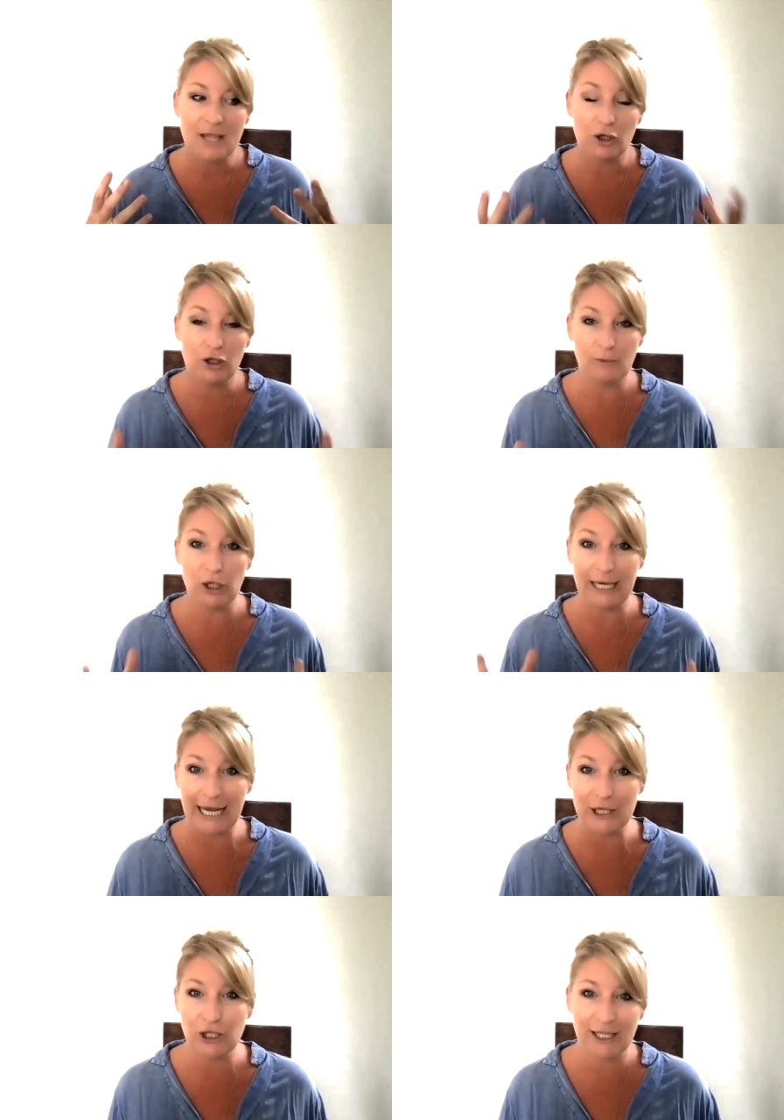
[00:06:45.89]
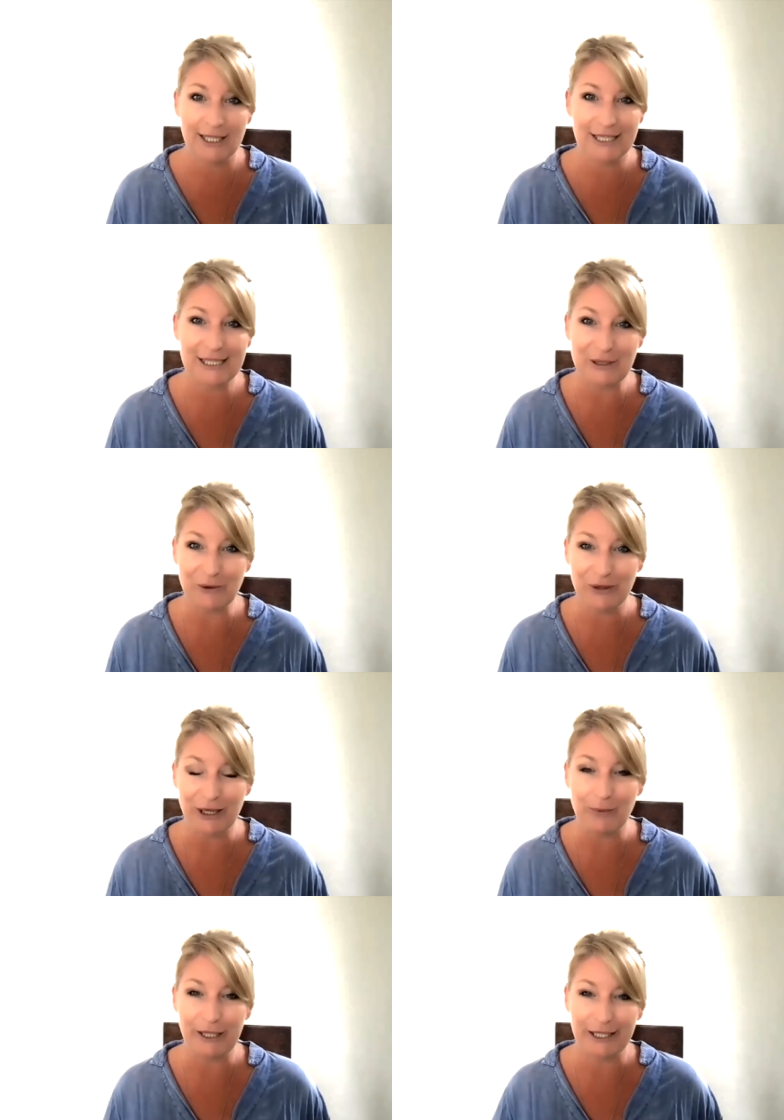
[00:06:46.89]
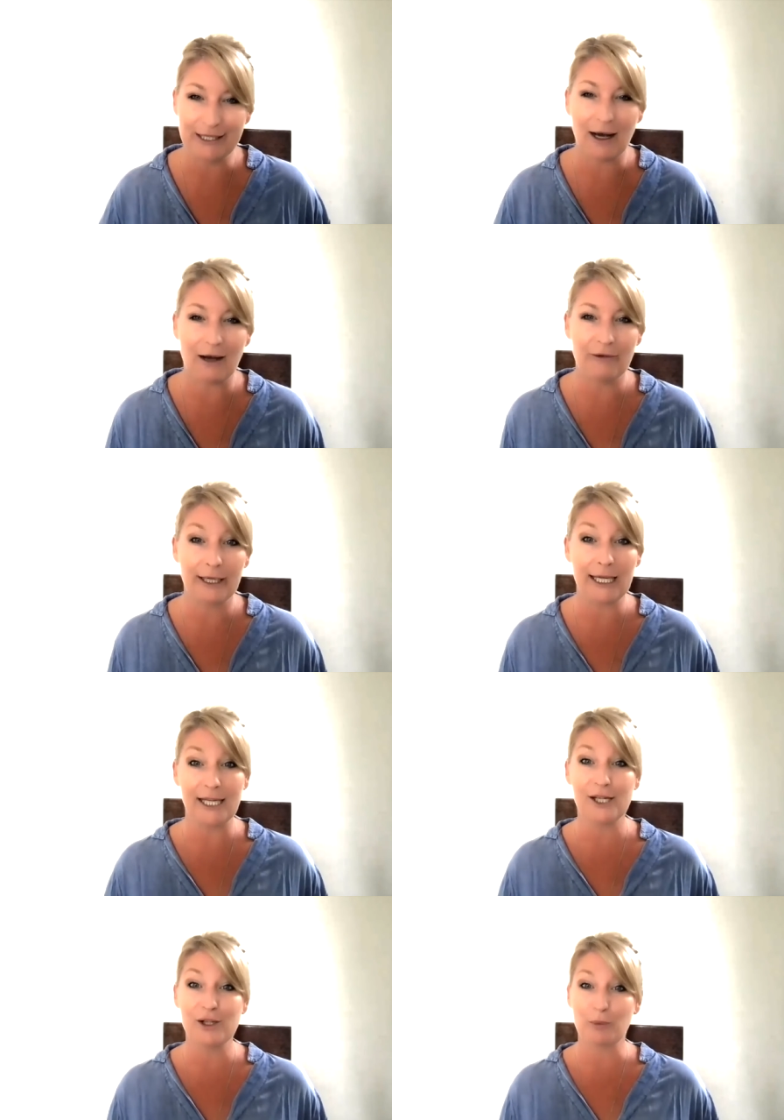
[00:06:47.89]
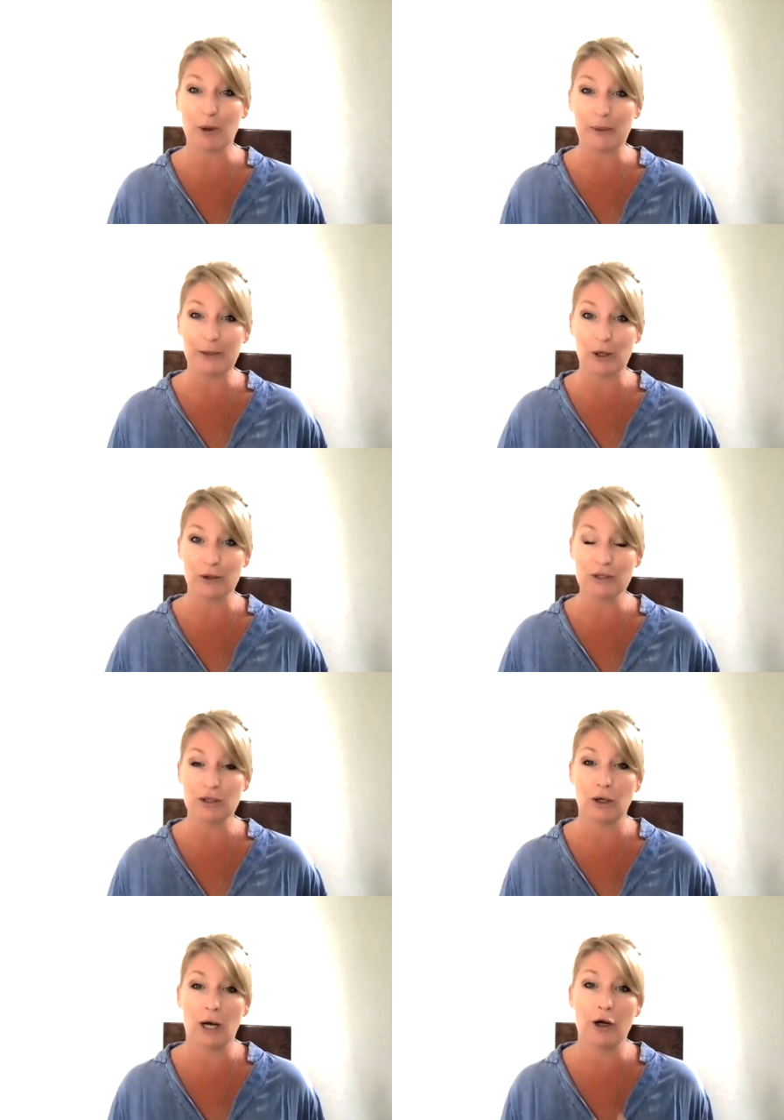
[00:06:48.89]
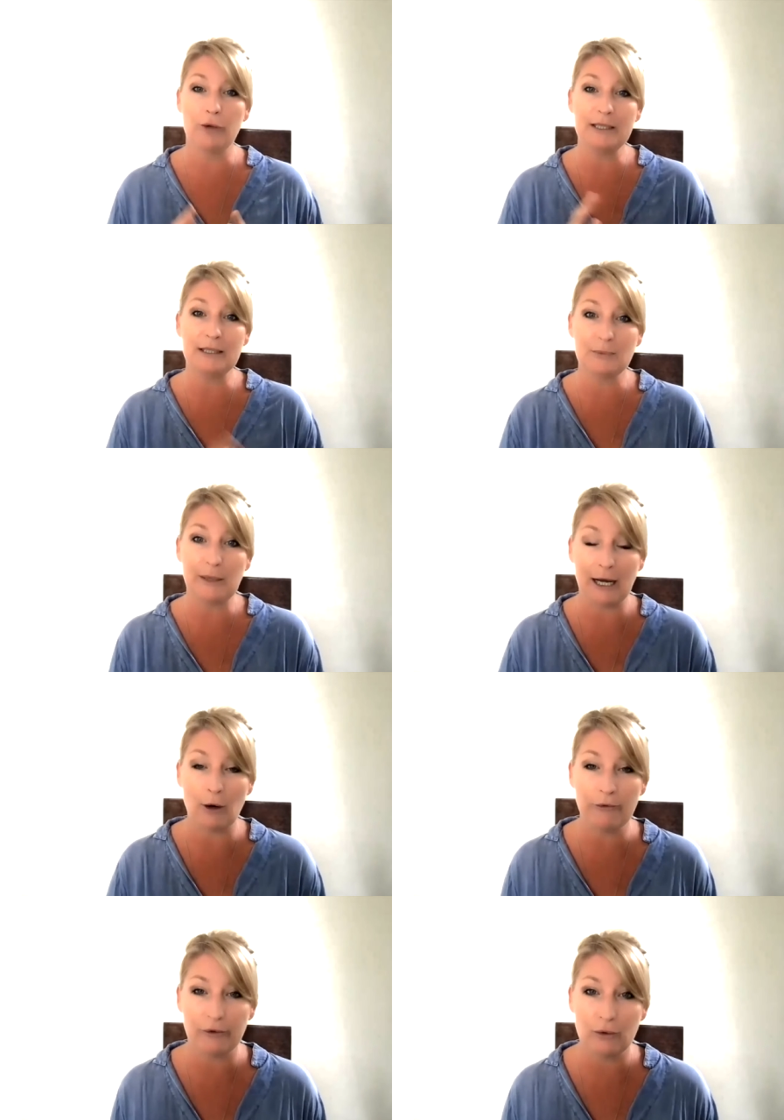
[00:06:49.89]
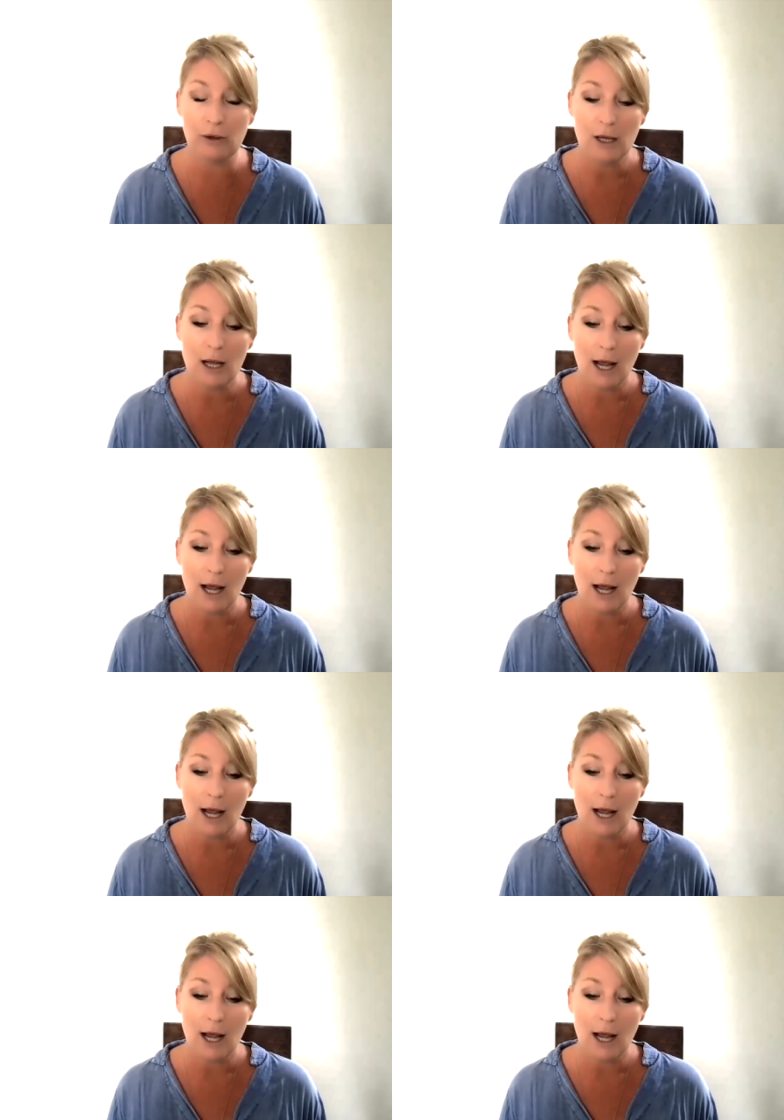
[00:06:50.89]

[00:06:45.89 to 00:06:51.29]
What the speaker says: communication is a skill that we need to have in the property world. So I hope this has been helpful.